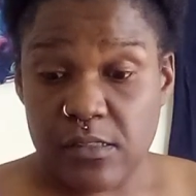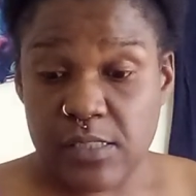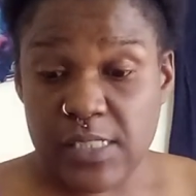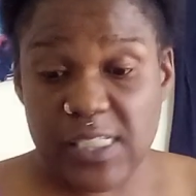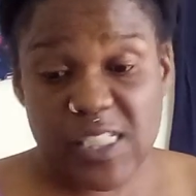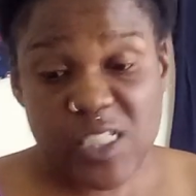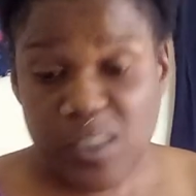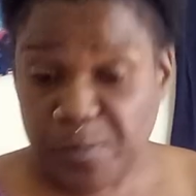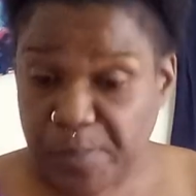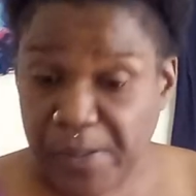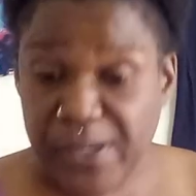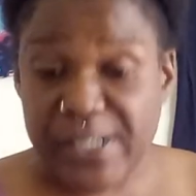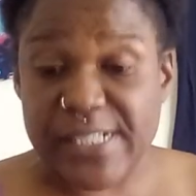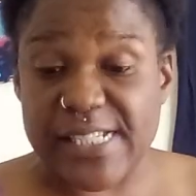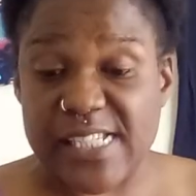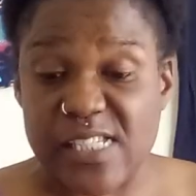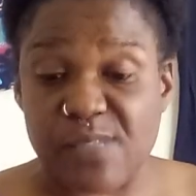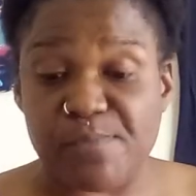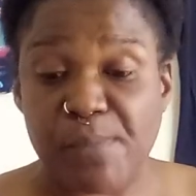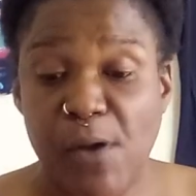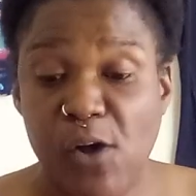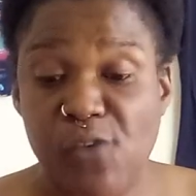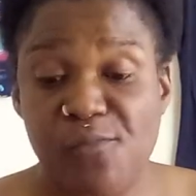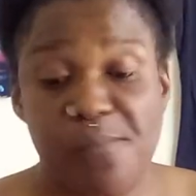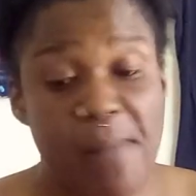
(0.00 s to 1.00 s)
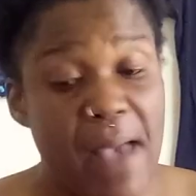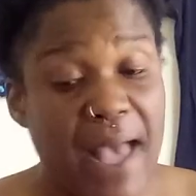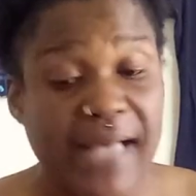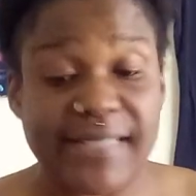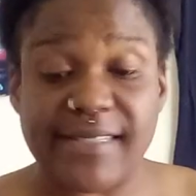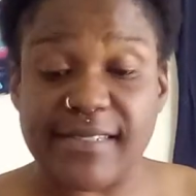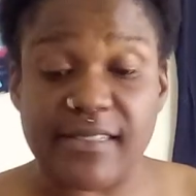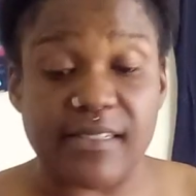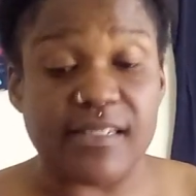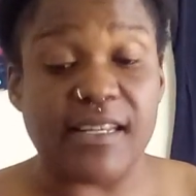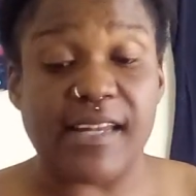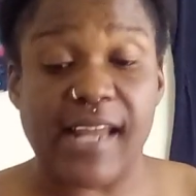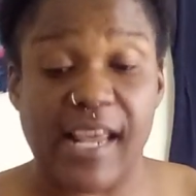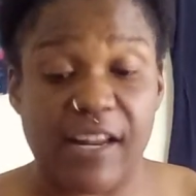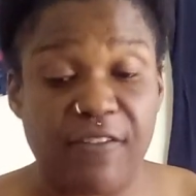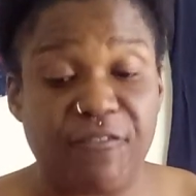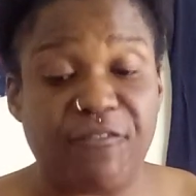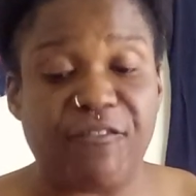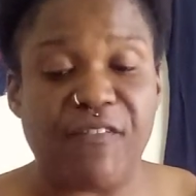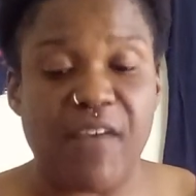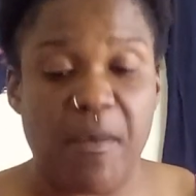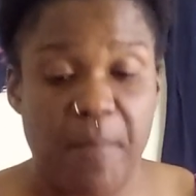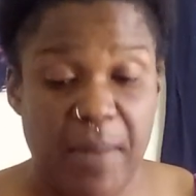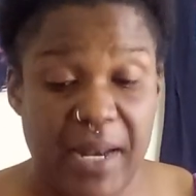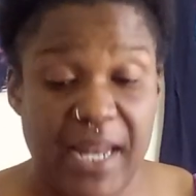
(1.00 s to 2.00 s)
Because Spirit is both masculine and
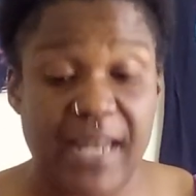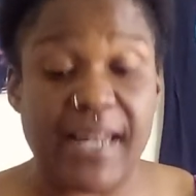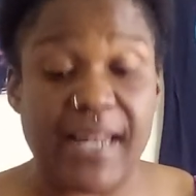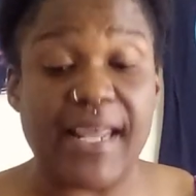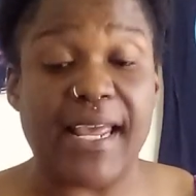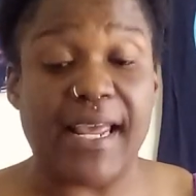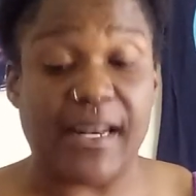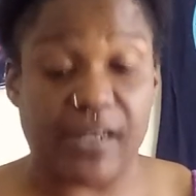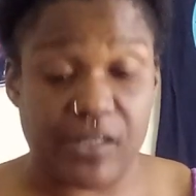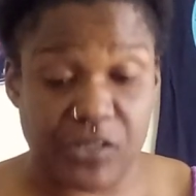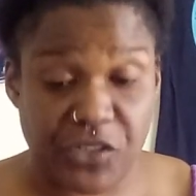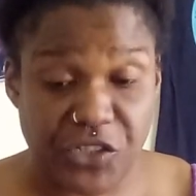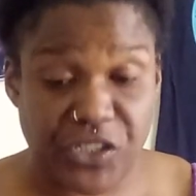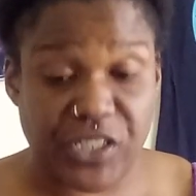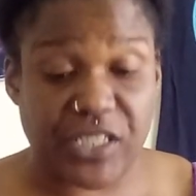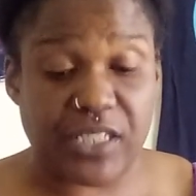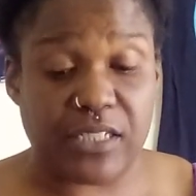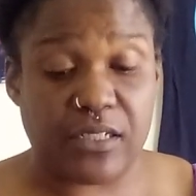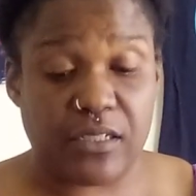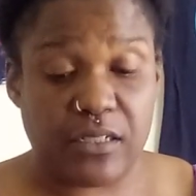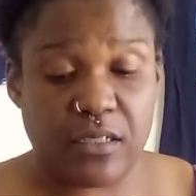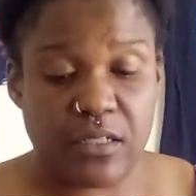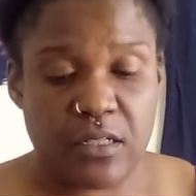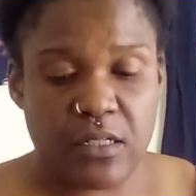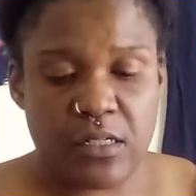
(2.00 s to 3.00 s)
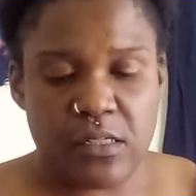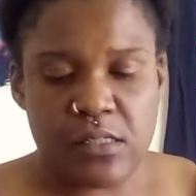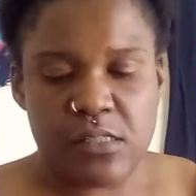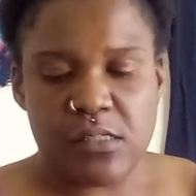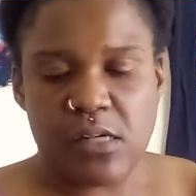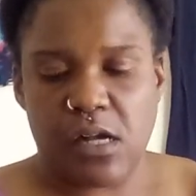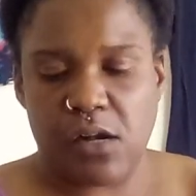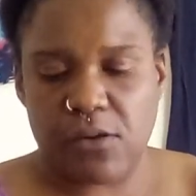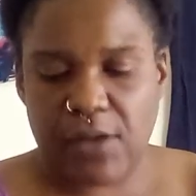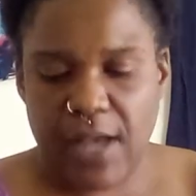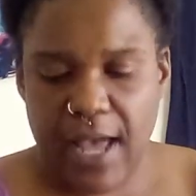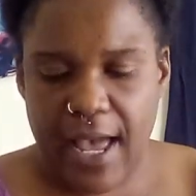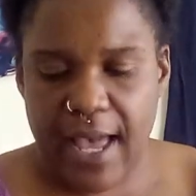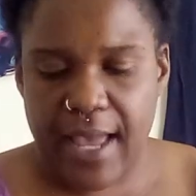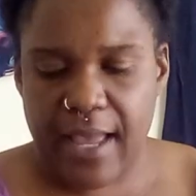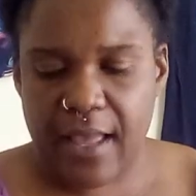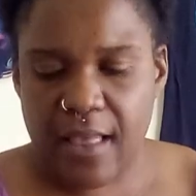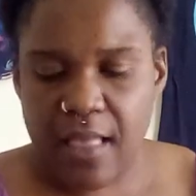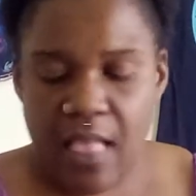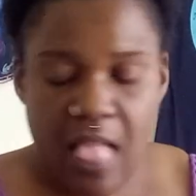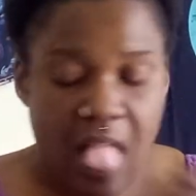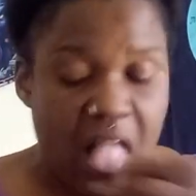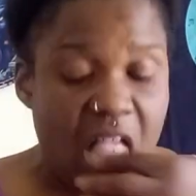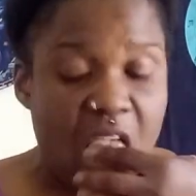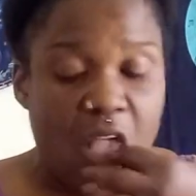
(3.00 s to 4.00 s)
feminine energy, okay?
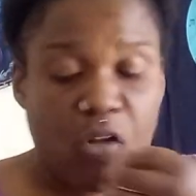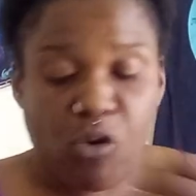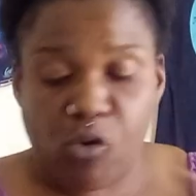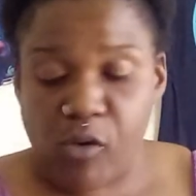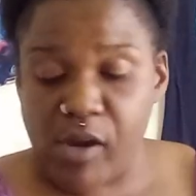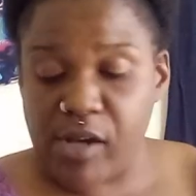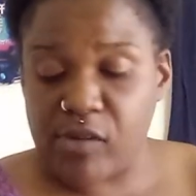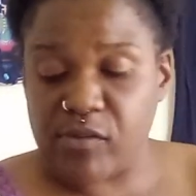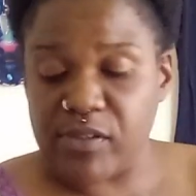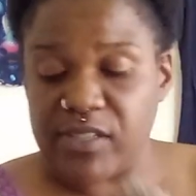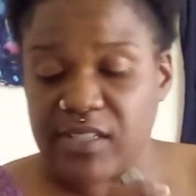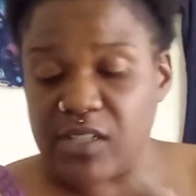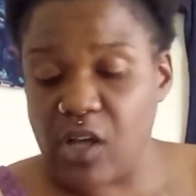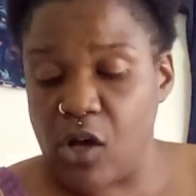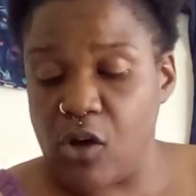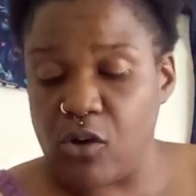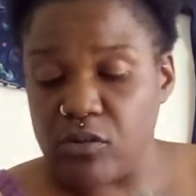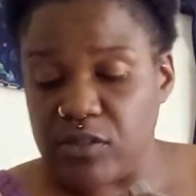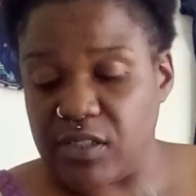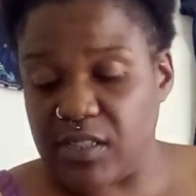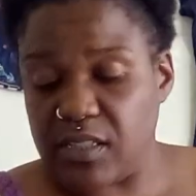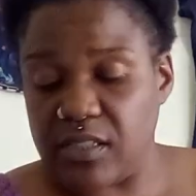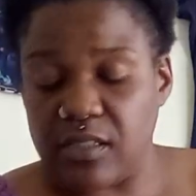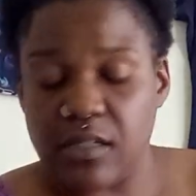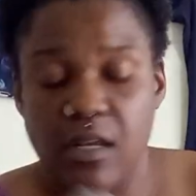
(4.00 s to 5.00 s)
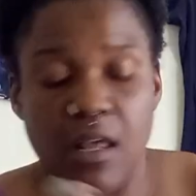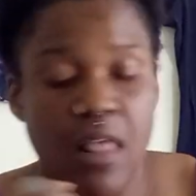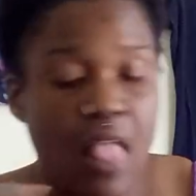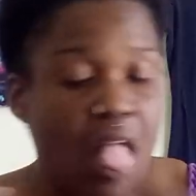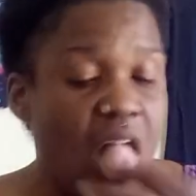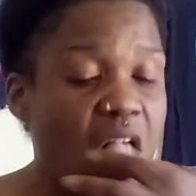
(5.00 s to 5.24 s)
Quick results.